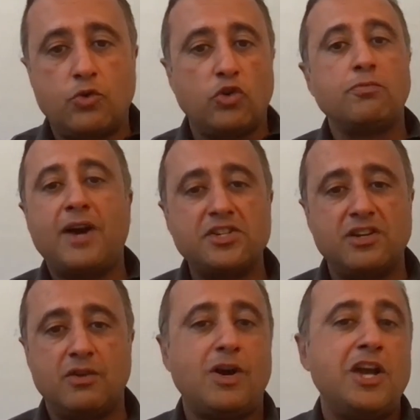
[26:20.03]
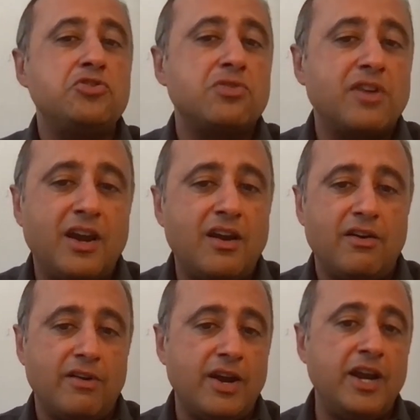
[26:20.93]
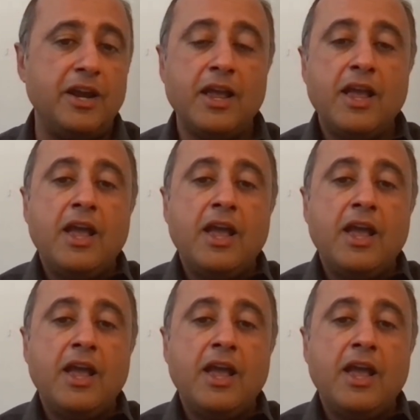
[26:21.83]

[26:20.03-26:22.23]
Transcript: gross margin and why you should care, right?